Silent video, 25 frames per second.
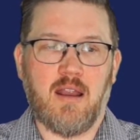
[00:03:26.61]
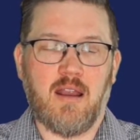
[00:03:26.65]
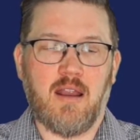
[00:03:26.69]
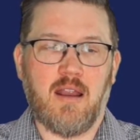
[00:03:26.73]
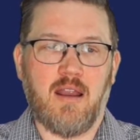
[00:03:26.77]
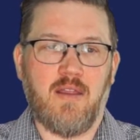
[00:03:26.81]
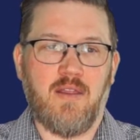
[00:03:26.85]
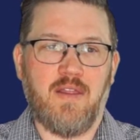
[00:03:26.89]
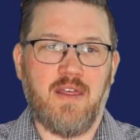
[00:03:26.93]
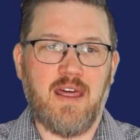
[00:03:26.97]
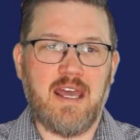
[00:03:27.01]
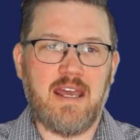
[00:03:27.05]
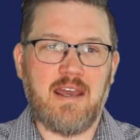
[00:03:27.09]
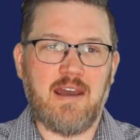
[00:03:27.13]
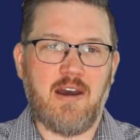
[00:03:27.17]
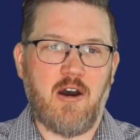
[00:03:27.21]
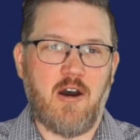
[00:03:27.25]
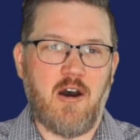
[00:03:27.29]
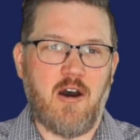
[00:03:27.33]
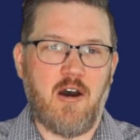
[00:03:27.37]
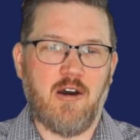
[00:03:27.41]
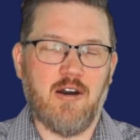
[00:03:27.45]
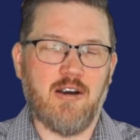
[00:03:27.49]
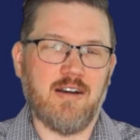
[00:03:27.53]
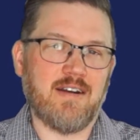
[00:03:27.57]
They
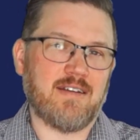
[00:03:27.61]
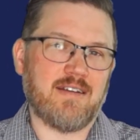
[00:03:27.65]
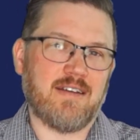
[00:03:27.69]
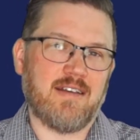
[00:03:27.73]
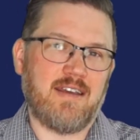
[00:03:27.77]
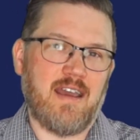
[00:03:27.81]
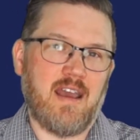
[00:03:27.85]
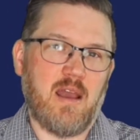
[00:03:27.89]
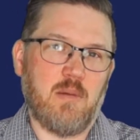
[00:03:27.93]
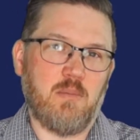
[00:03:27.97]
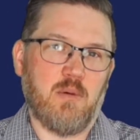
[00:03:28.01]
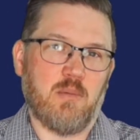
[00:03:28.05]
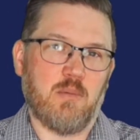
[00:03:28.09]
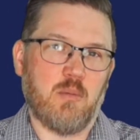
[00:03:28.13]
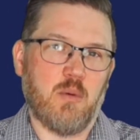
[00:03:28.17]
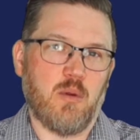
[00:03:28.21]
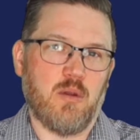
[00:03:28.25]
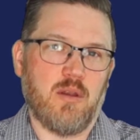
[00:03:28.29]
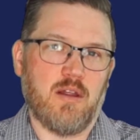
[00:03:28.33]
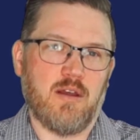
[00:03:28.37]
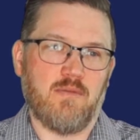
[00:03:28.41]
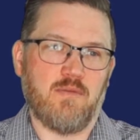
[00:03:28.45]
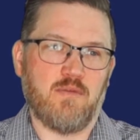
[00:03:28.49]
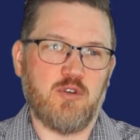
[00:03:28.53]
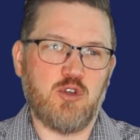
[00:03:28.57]
aren't
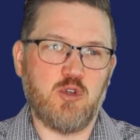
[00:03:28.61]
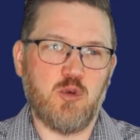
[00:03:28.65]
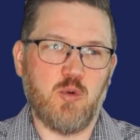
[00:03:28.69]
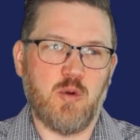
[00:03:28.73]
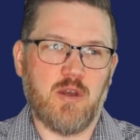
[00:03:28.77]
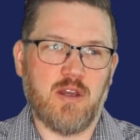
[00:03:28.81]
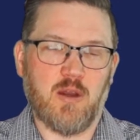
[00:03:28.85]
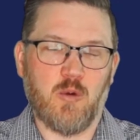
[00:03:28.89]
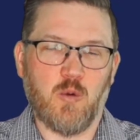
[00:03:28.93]
capable of doing